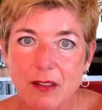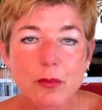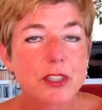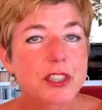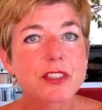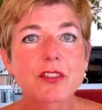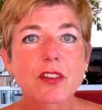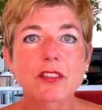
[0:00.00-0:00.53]

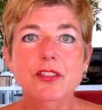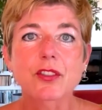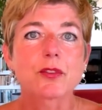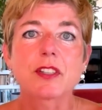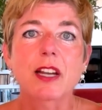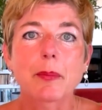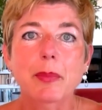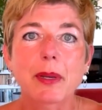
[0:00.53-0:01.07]
which is also
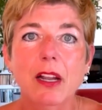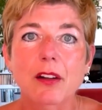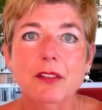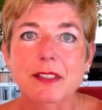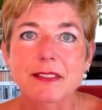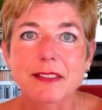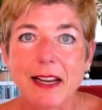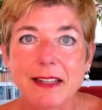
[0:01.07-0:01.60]
typing out
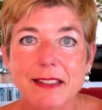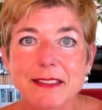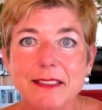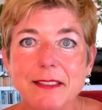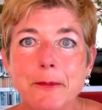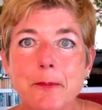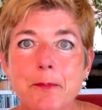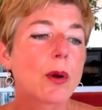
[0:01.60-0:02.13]
the text.
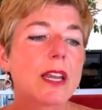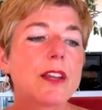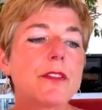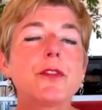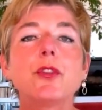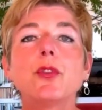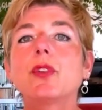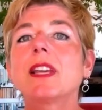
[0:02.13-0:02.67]

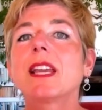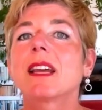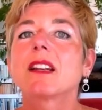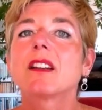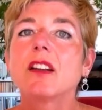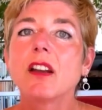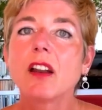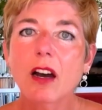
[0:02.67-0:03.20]
If you
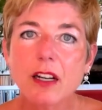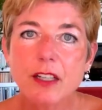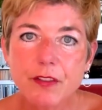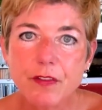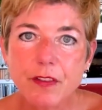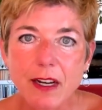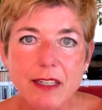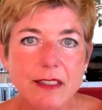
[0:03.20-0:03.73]
cannot
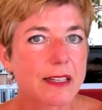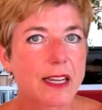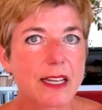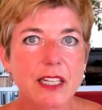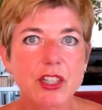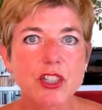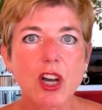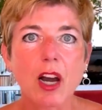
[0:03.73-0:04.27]
find
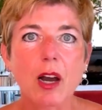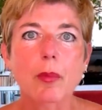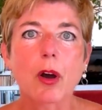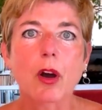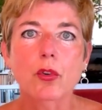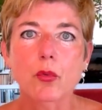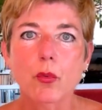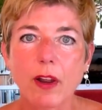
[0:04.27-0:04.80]
any job
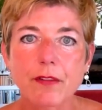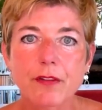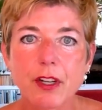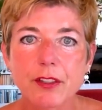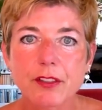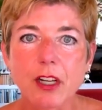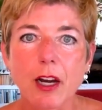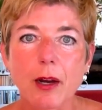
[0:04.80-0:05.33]
on
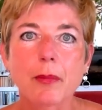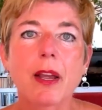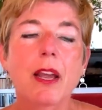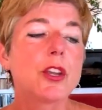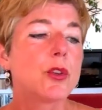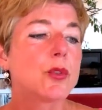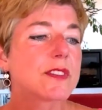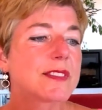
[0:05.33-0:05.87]
rev.com,
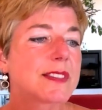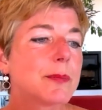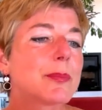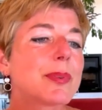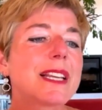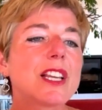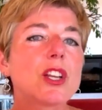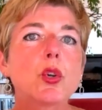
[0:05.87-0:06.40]
you
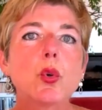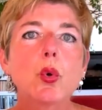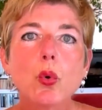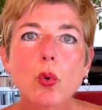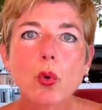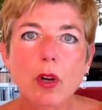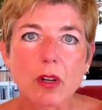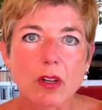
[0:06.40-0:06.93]
simply
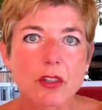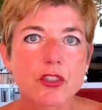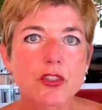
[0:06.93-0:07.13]
Google